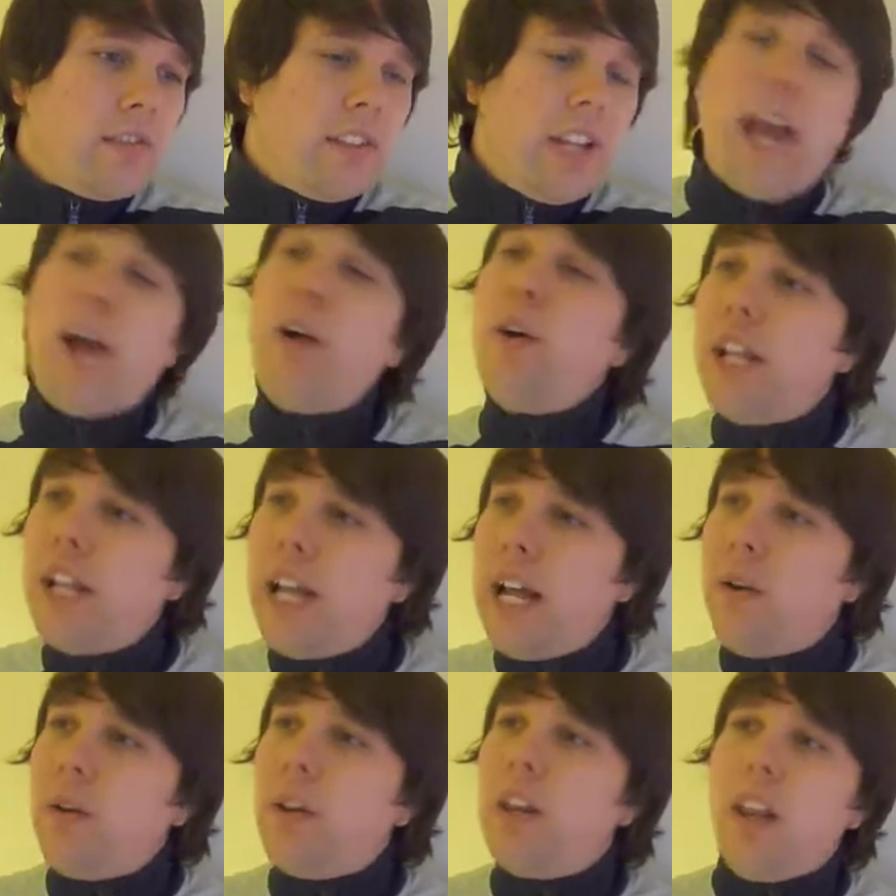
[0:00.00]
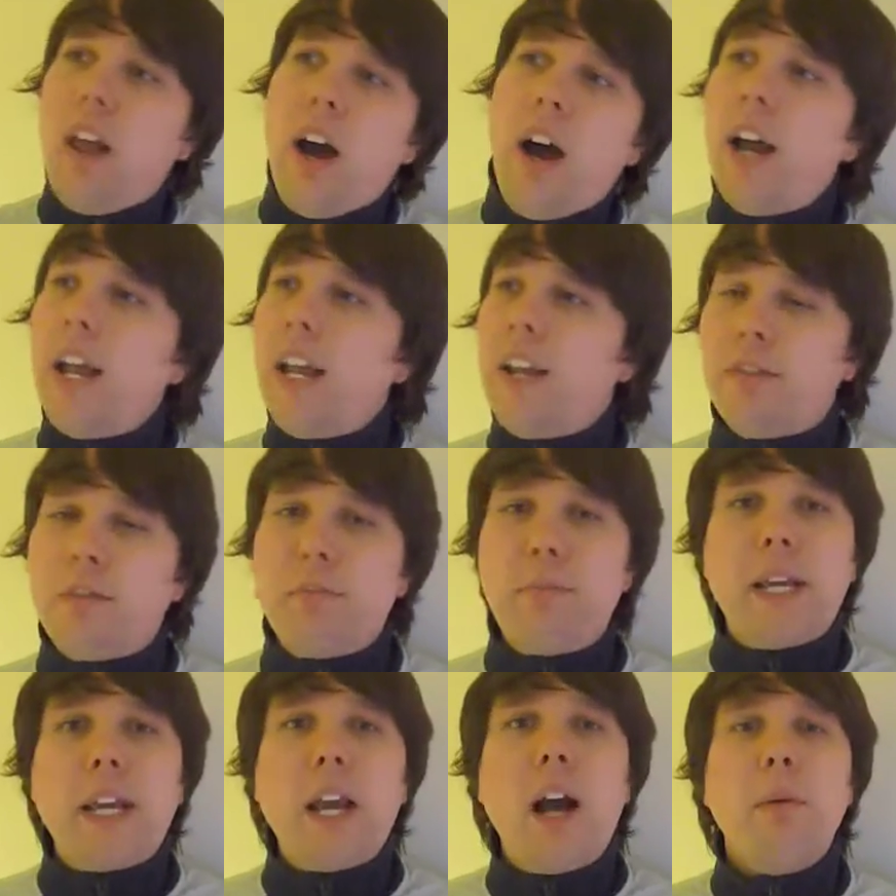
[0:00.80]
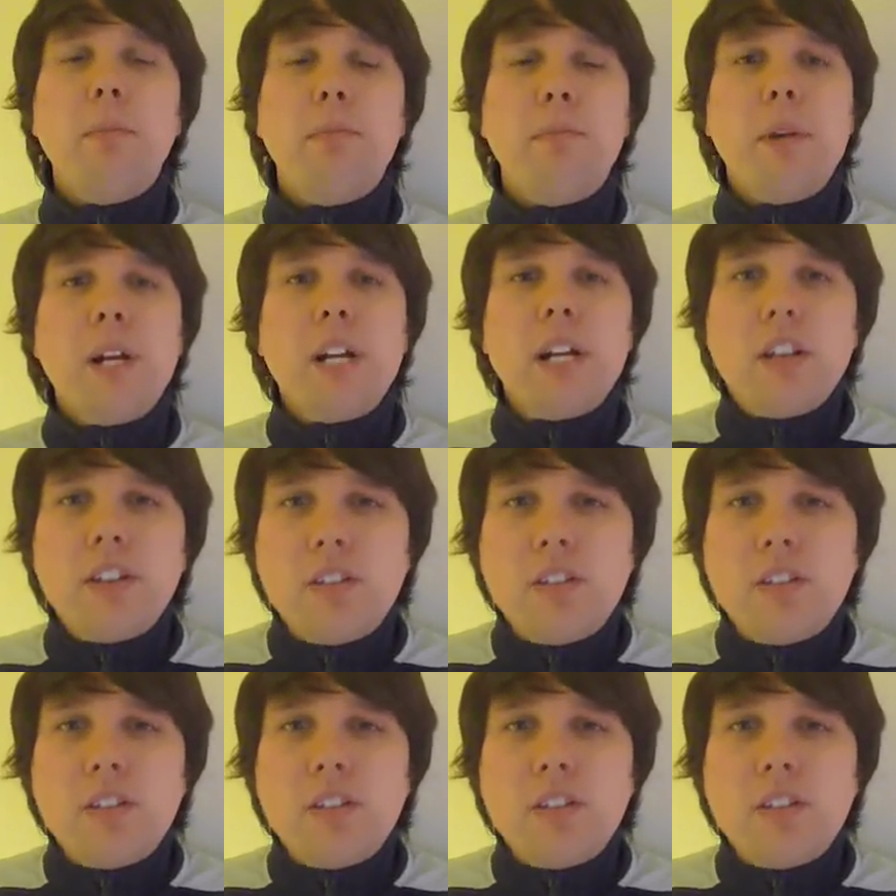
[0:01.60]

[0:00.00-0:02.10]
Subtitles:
how can our lives become